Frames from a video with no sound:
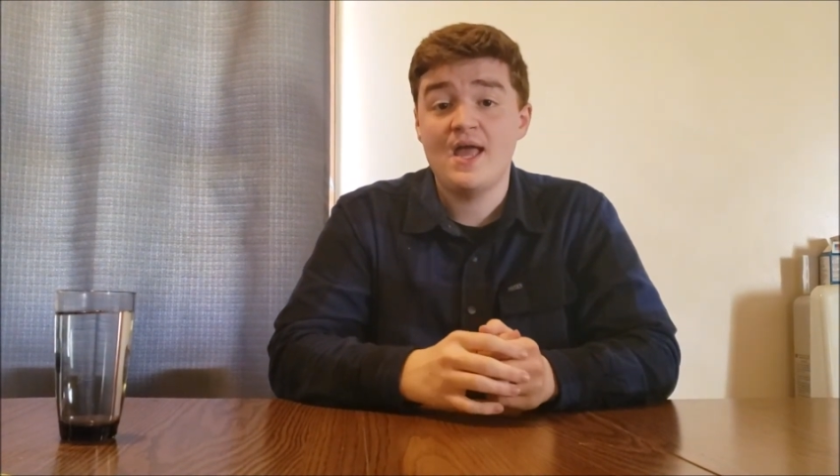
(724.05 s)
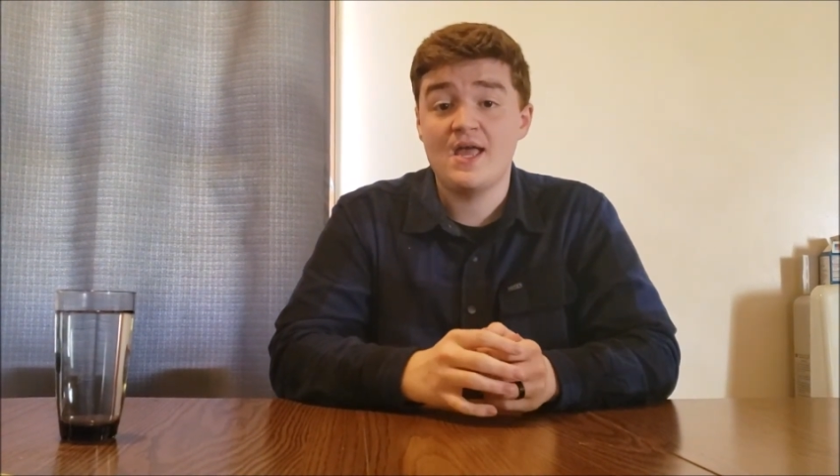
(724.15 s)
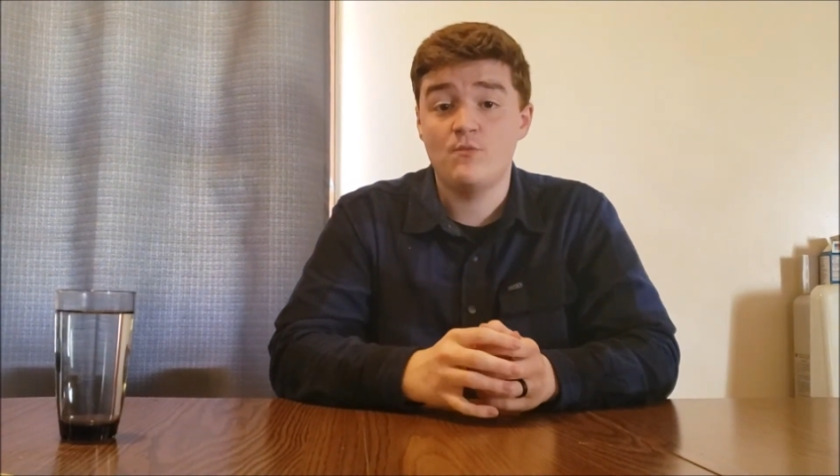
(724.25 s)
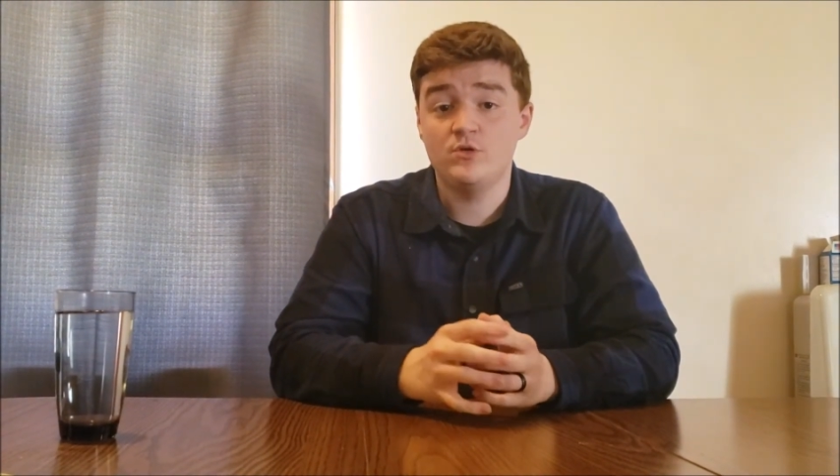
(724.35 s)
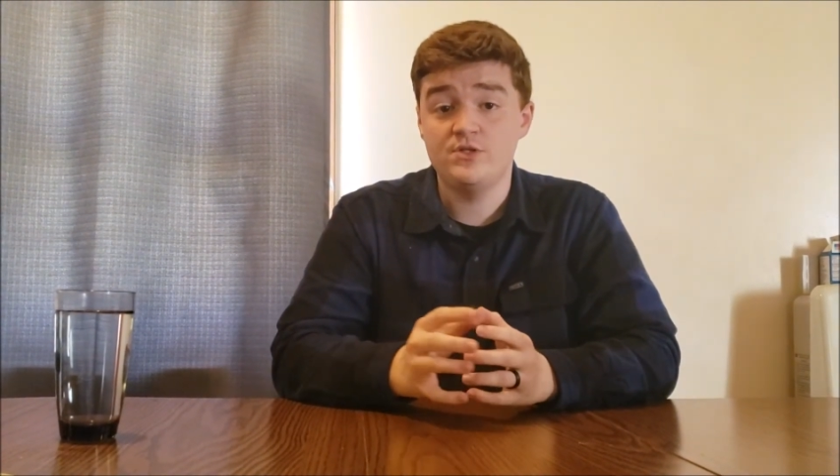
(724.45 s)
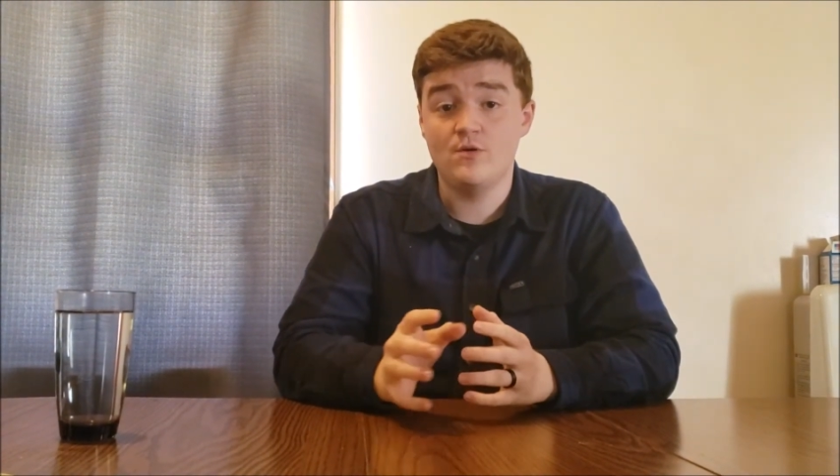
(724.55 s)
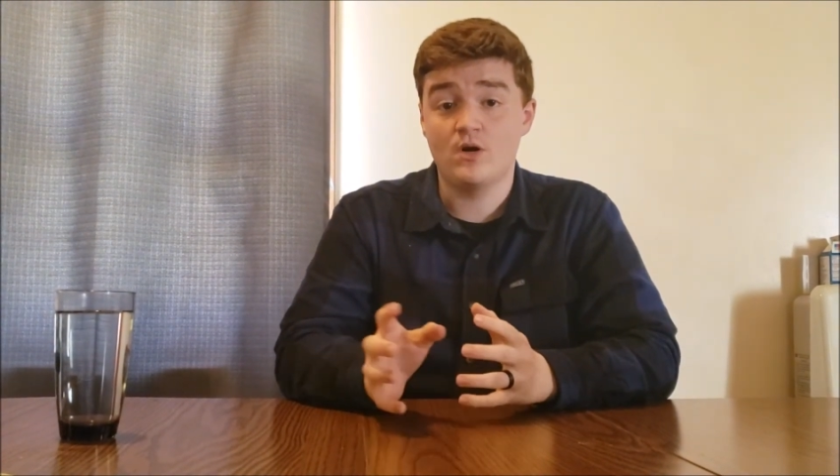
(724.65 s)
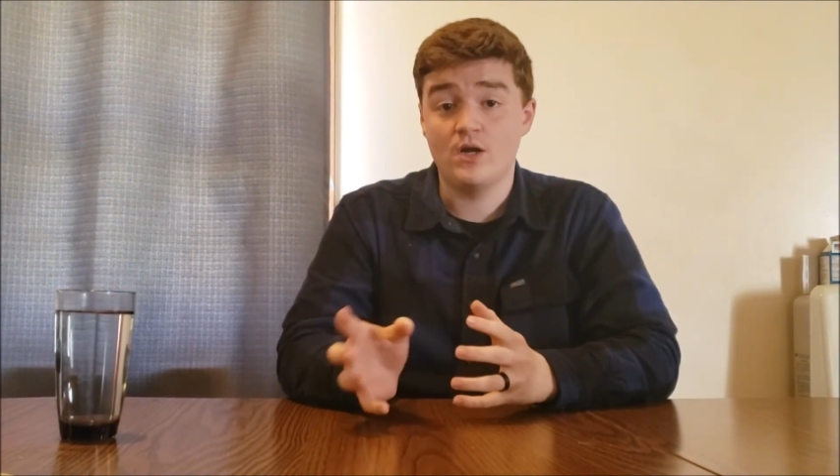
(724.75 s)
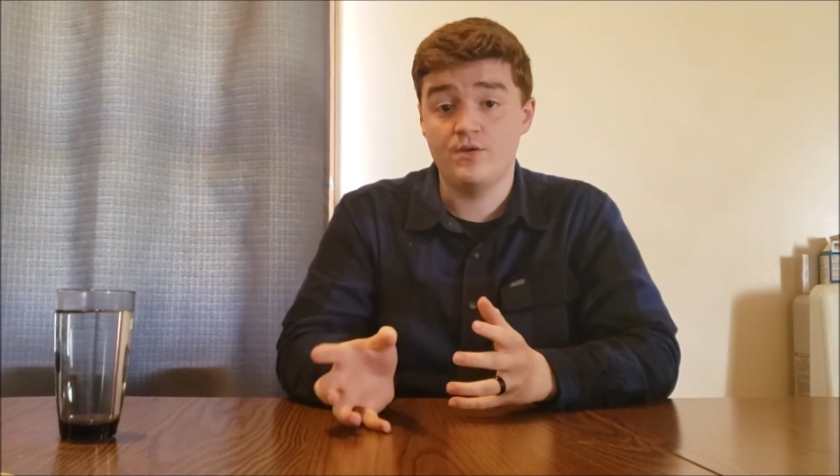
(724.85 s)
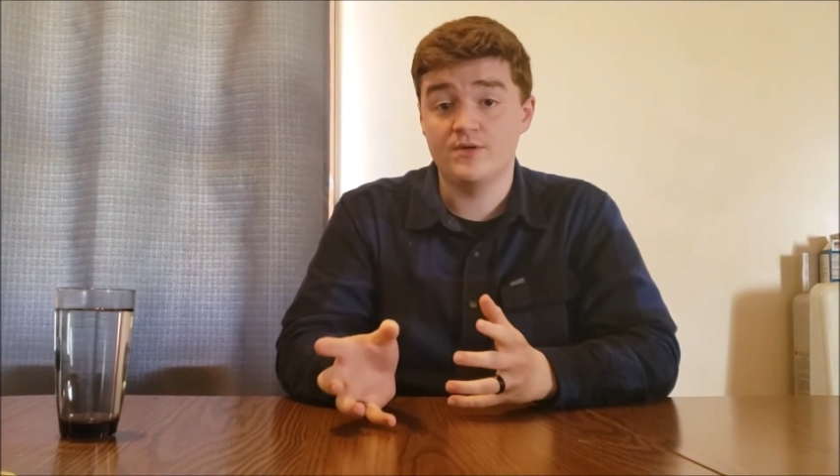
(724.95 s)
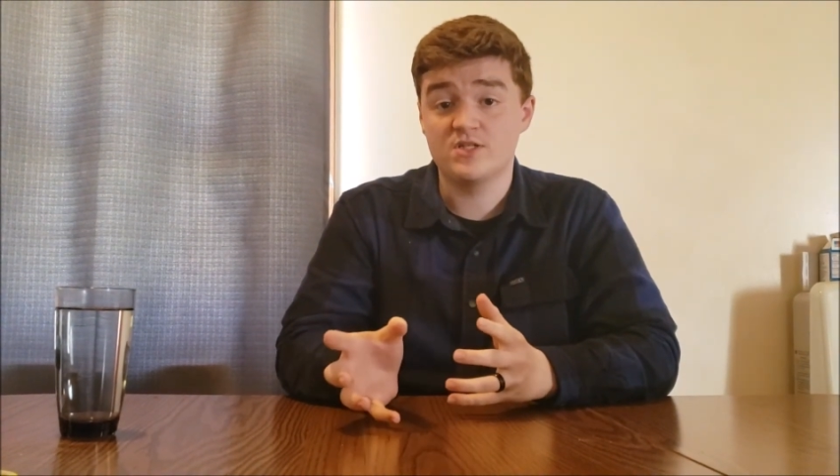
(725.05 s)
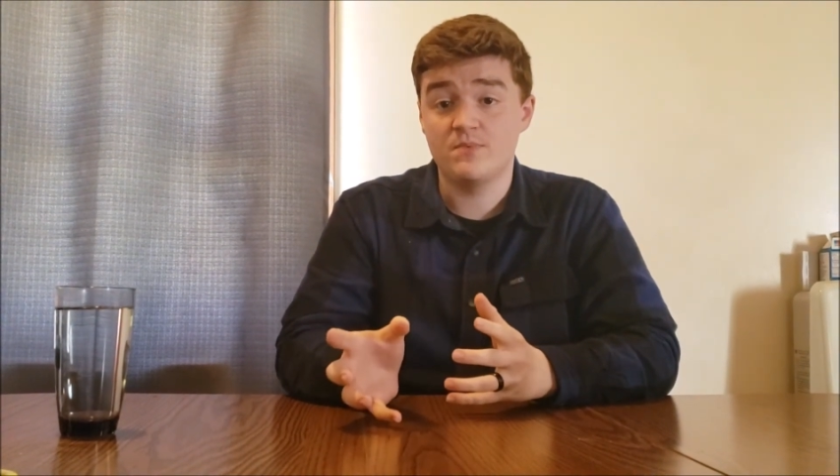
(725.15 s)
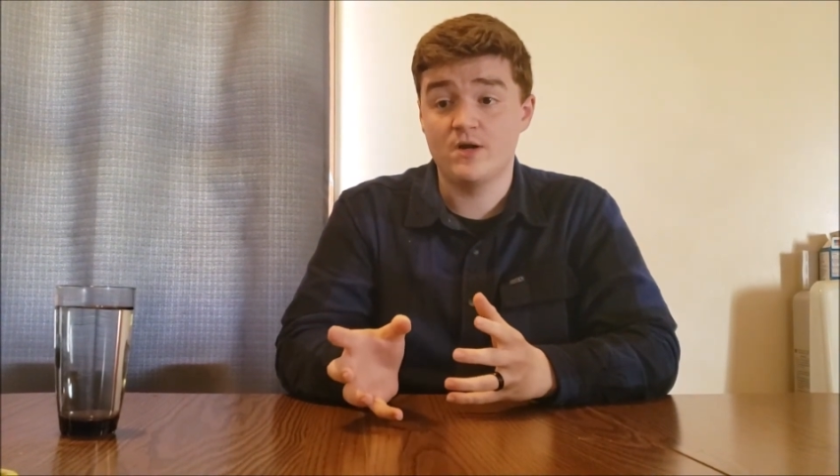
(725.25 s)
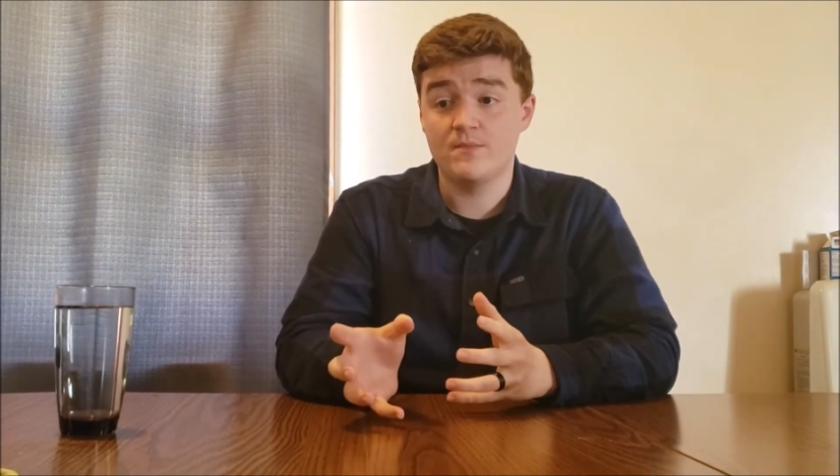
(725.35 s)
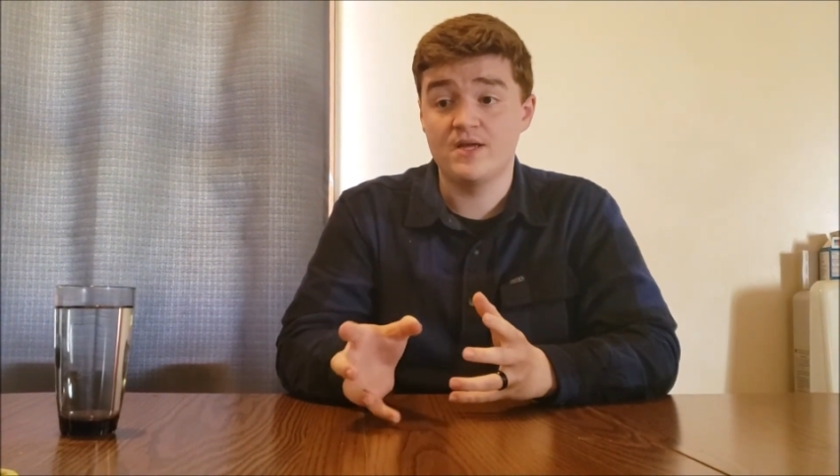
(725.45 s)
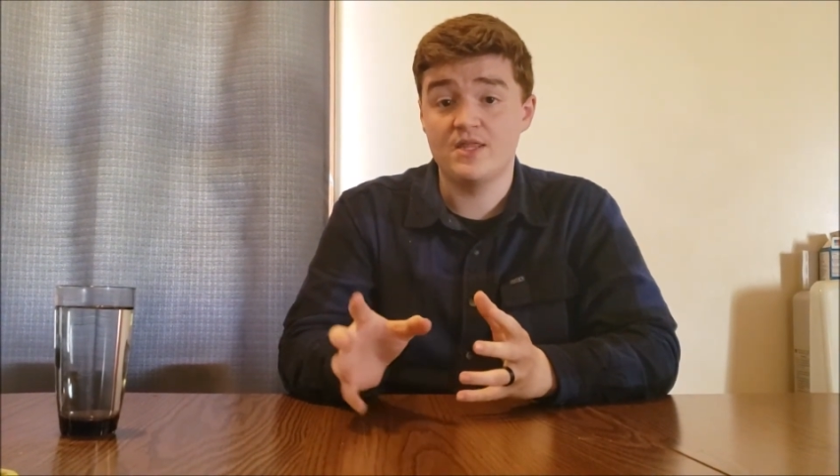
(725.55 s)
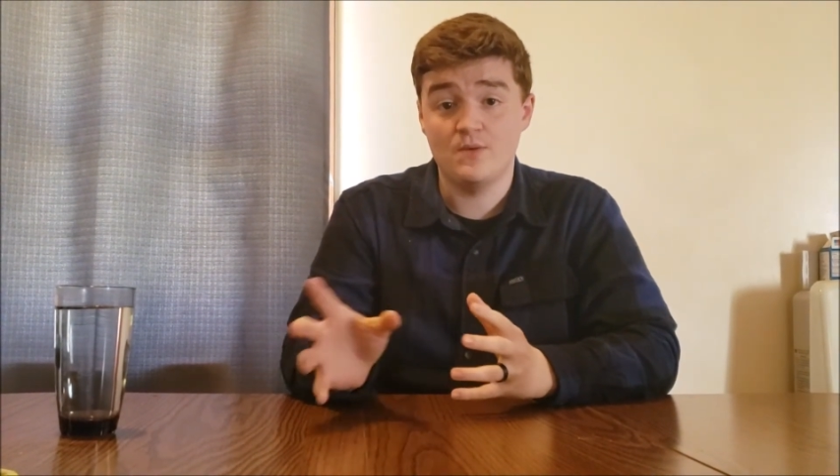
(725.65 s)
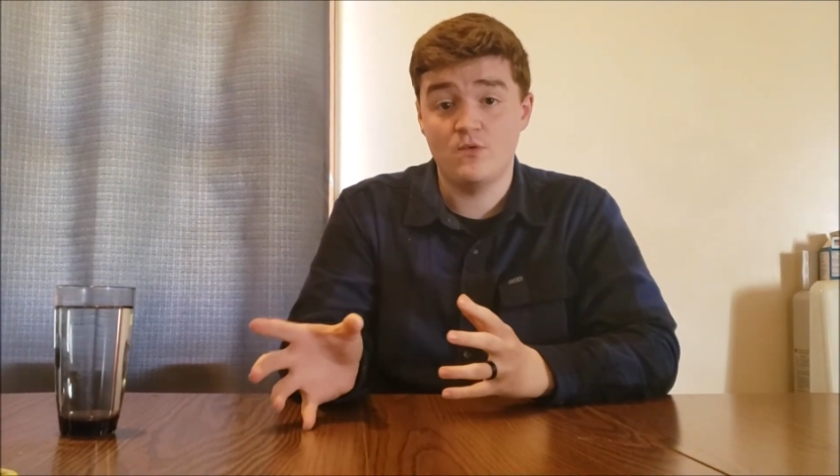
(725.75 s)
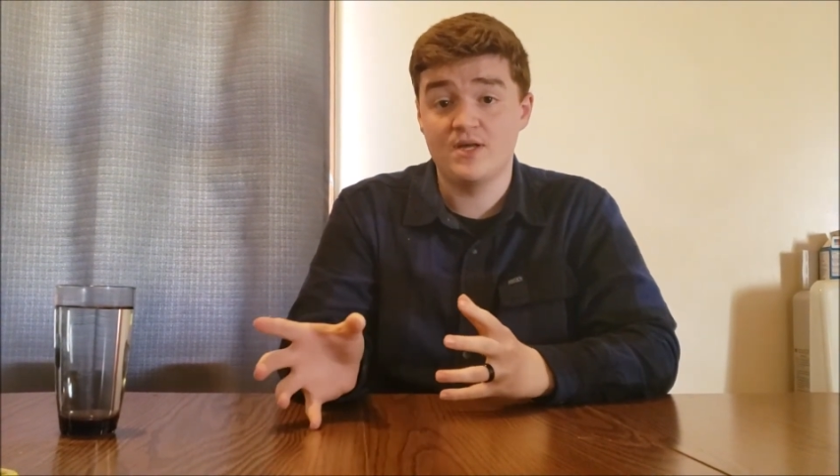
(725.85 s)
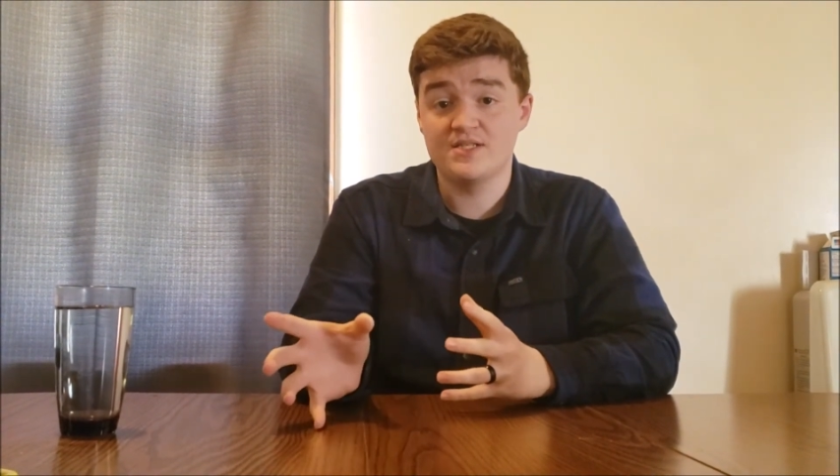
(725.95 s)
and we'll do our other experiment and
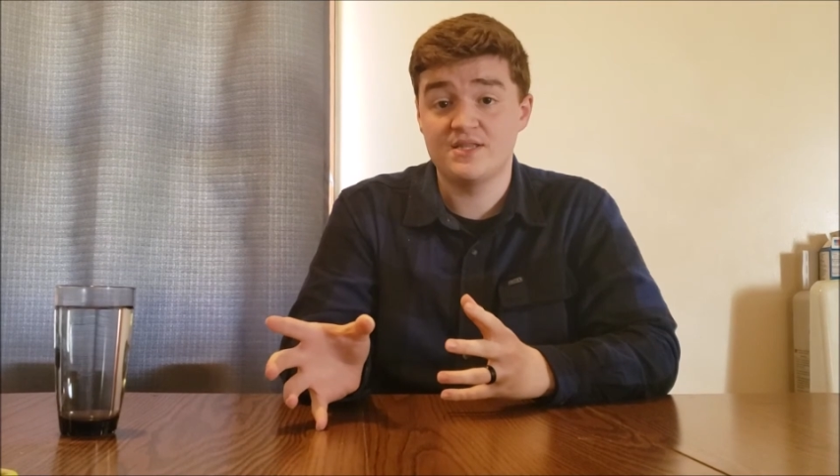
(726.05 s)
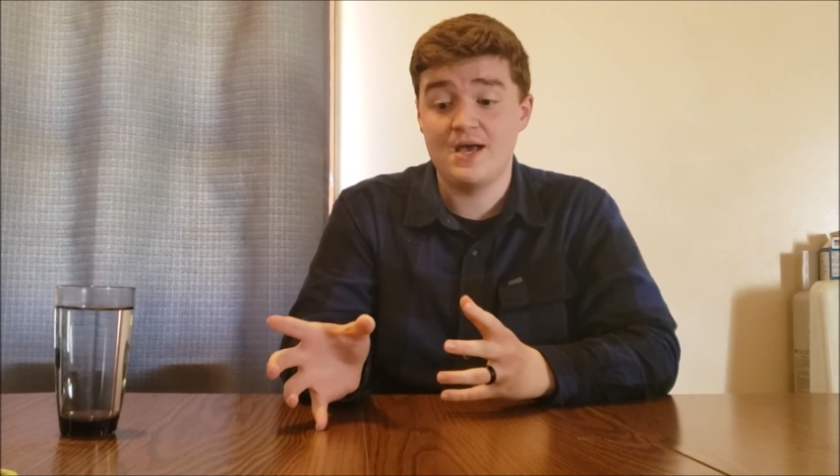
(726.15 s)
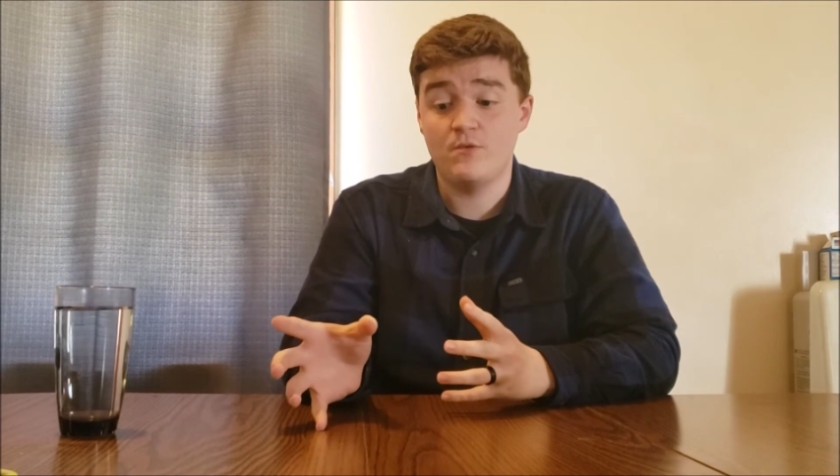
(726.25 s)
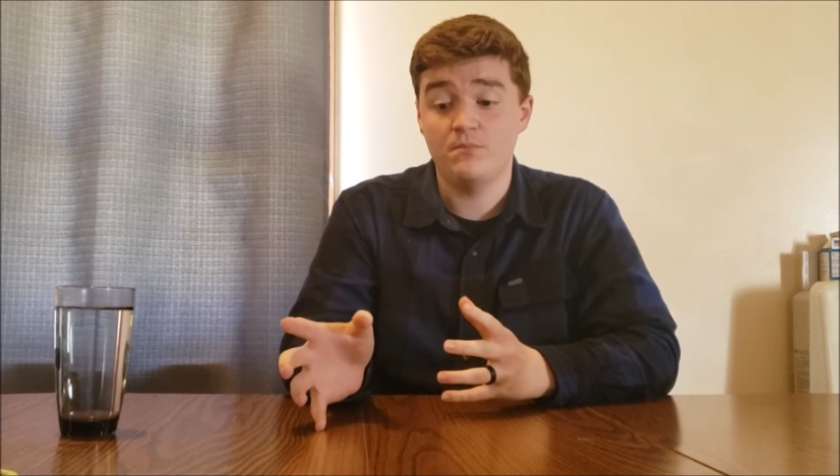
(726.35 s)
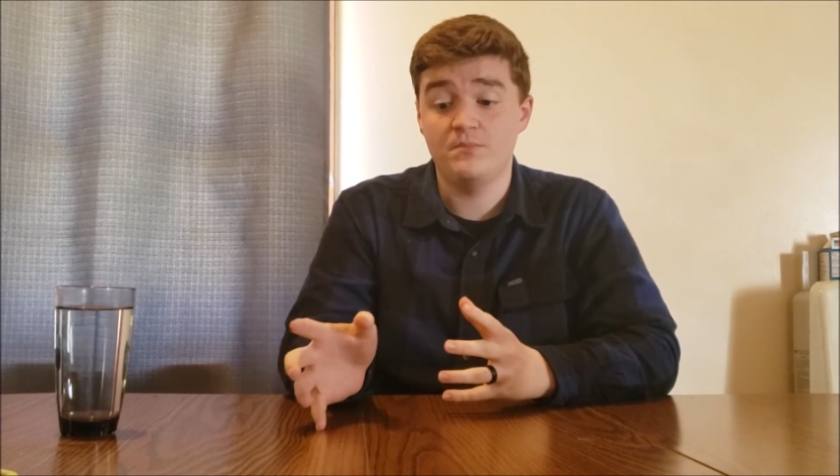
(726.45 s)
then we'll get to that one